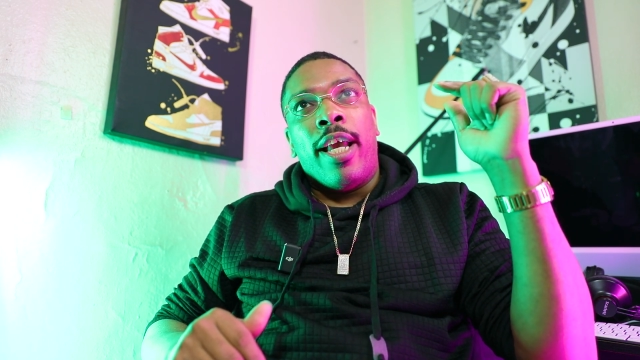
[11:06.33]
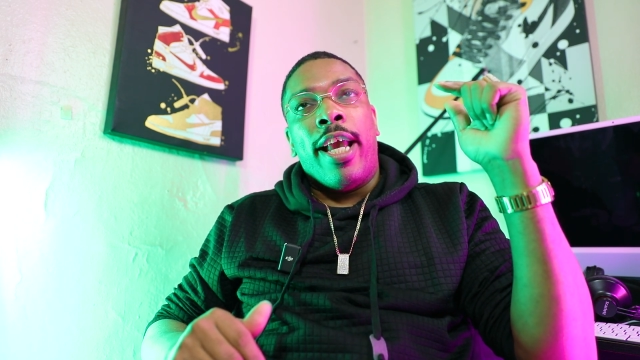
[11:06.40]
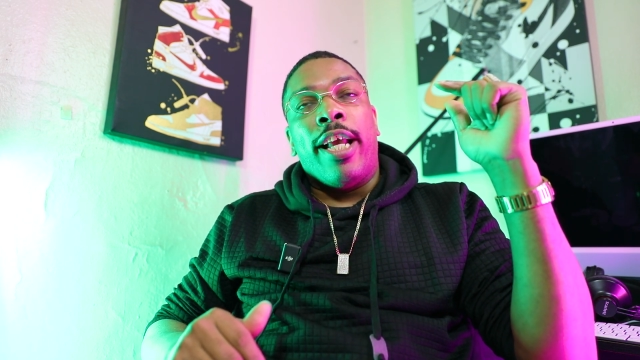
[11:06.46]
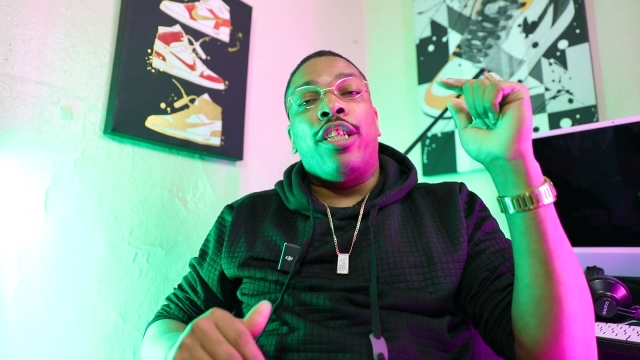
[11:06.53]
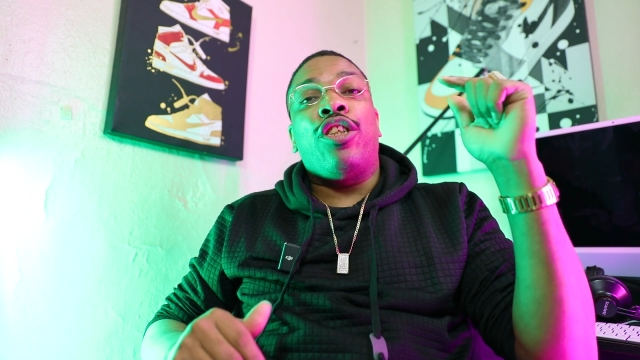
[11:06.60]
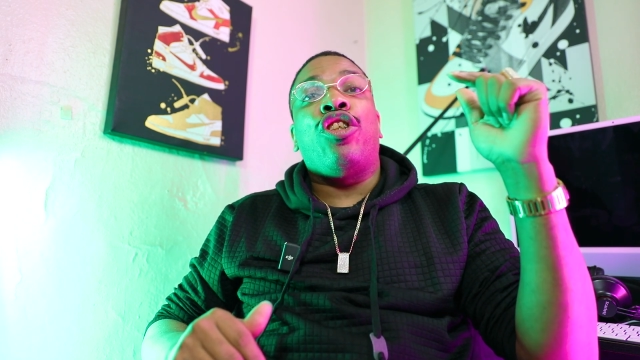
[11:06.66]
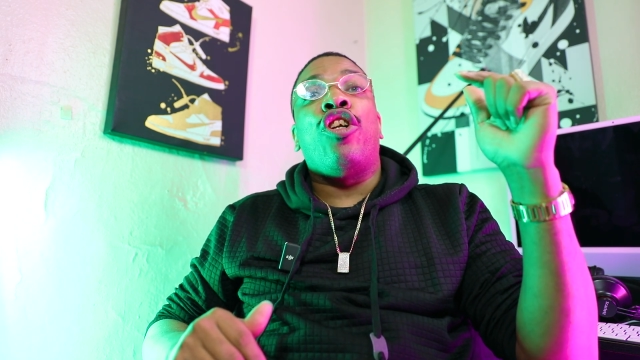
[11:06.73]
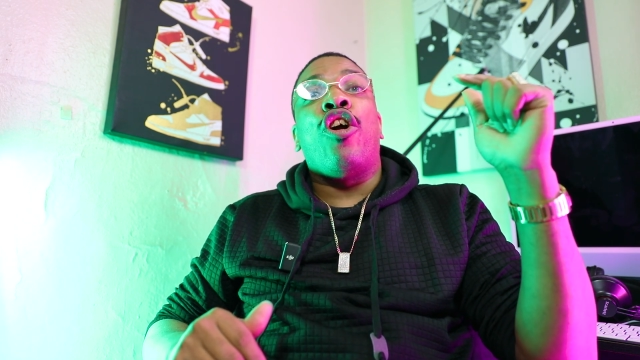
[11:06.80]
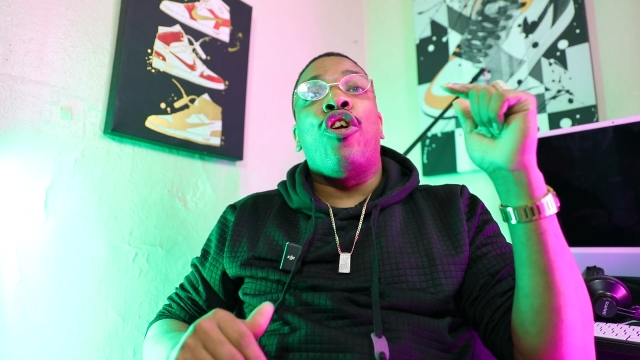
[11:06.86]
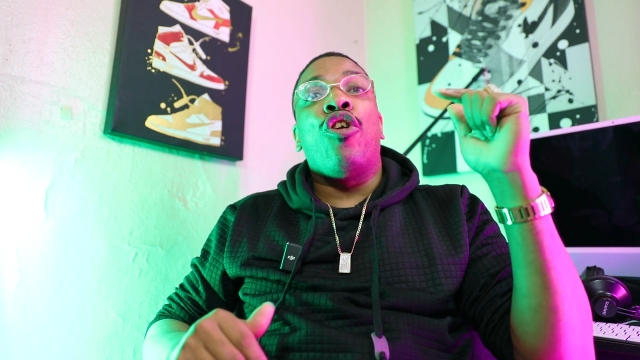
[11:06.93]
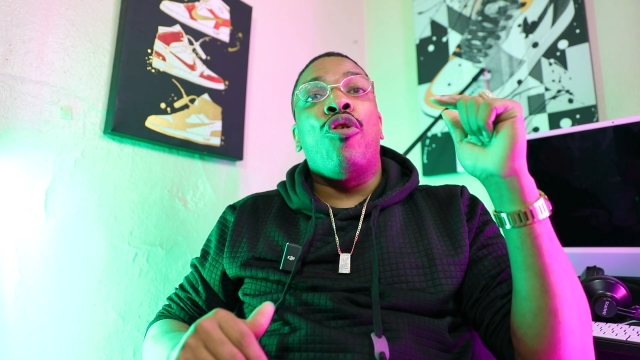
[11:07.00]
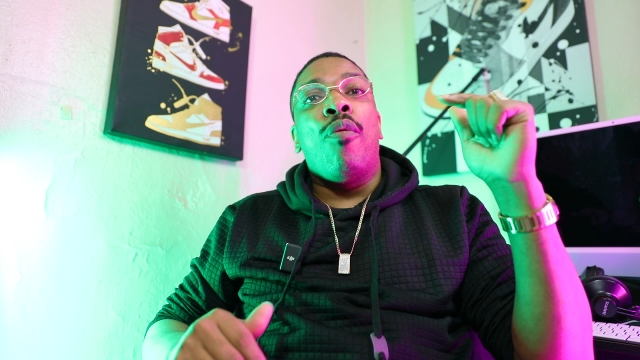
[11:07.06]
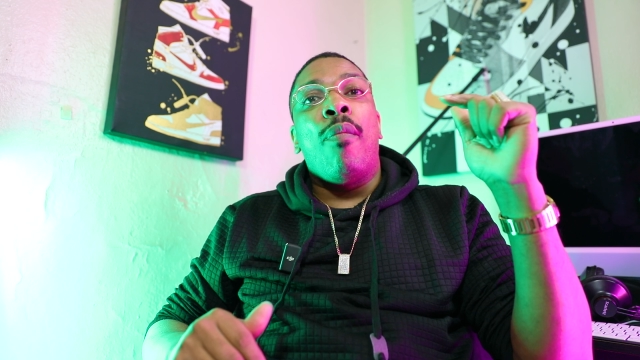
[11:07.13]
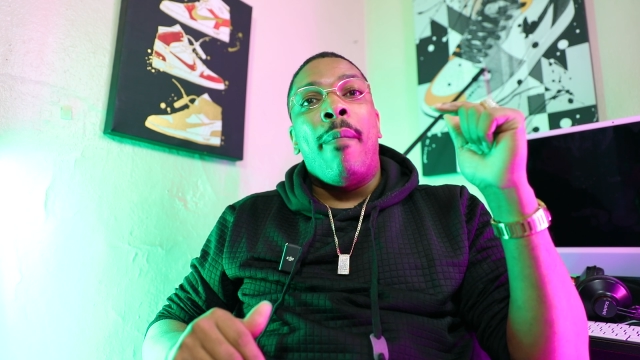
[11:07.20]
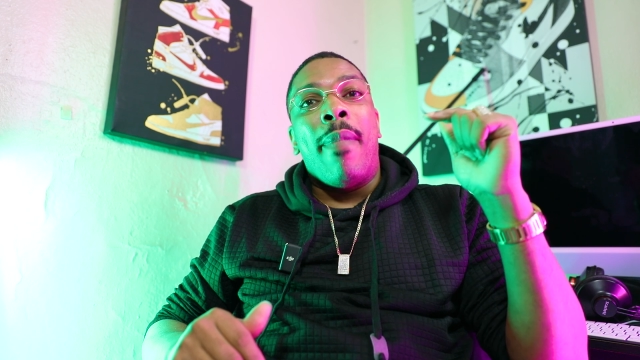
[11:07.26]

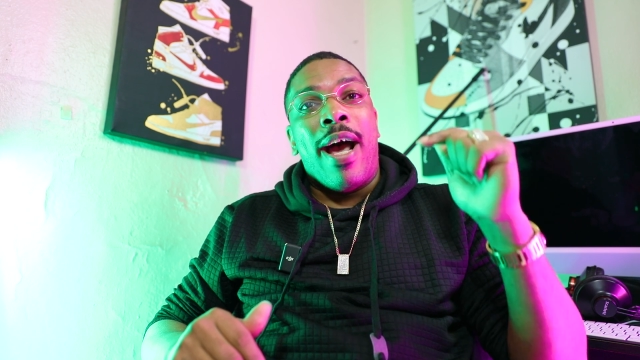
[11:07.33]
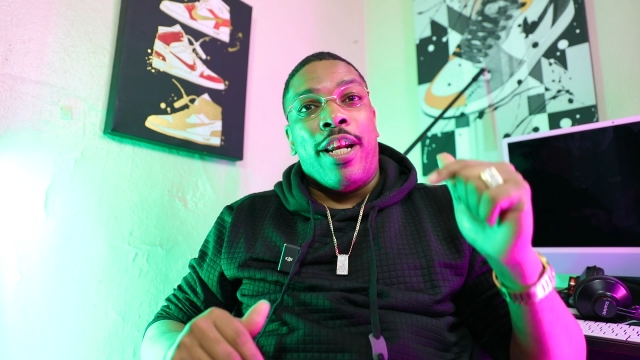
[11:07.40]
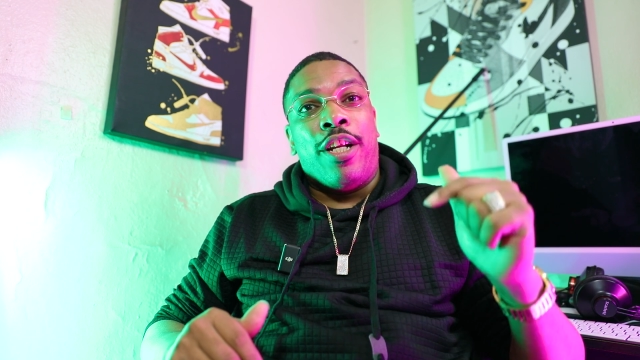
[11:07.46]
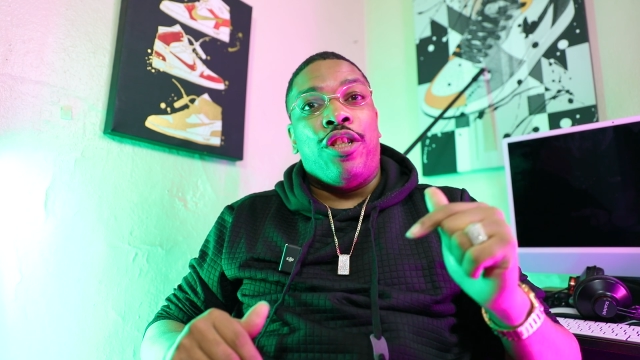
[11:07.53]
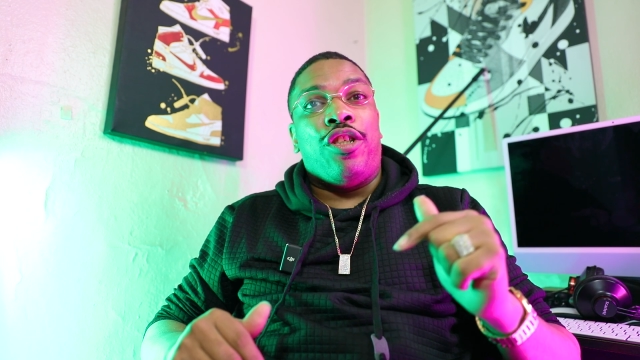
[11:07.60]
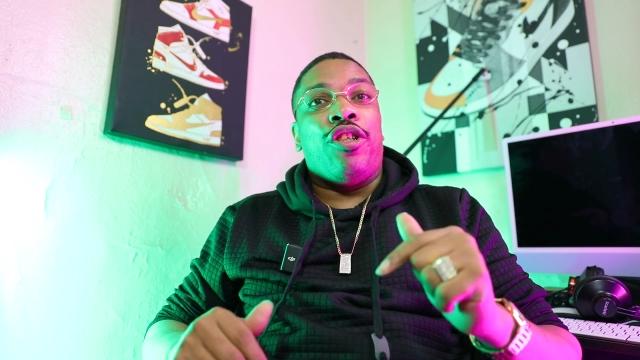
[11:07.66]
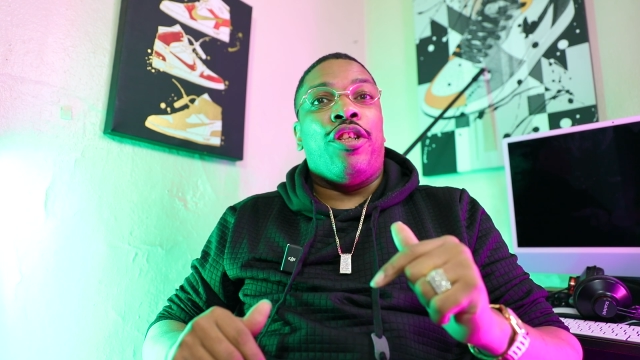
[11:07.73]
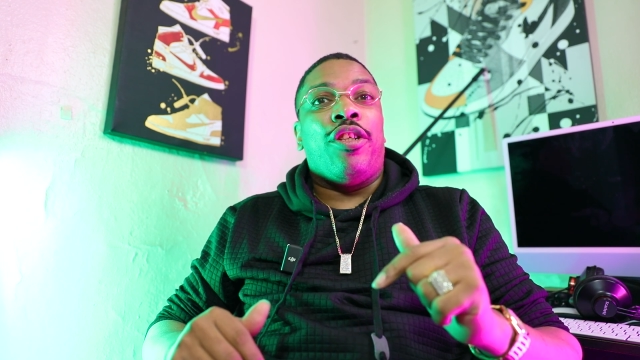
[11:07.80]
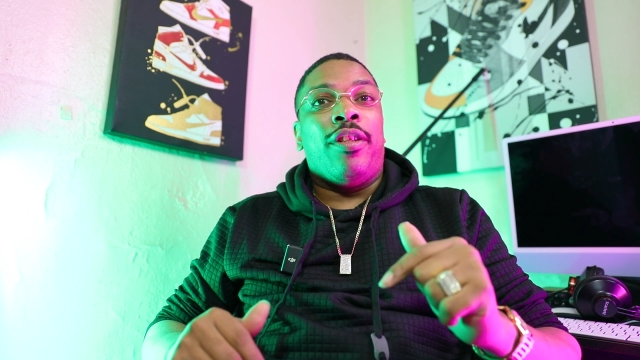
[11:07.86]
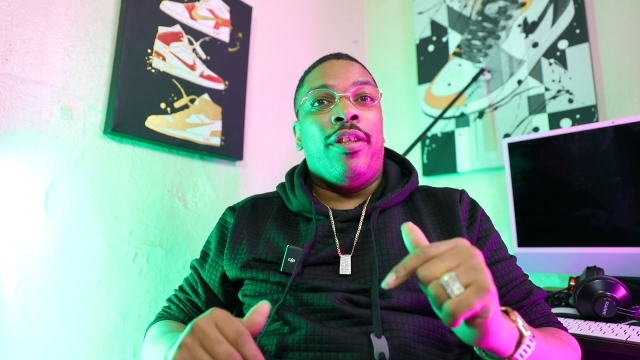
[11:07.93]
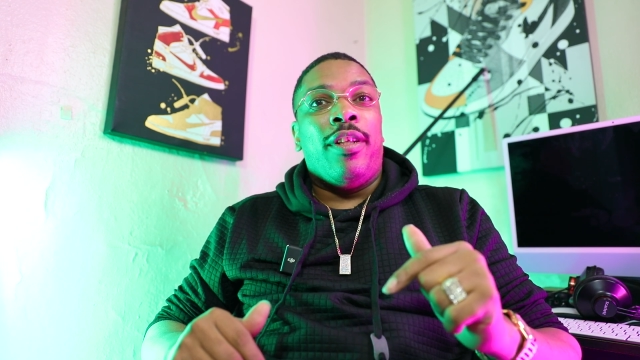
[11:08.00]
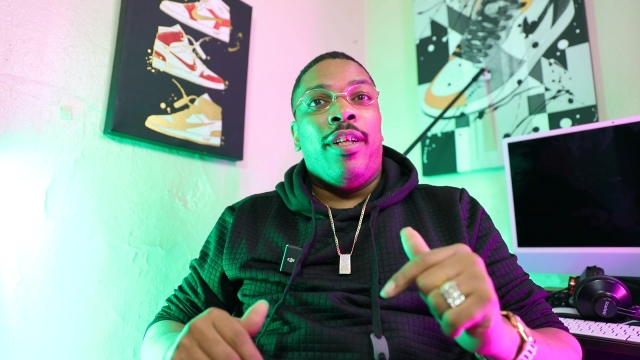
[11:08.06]
external monitor.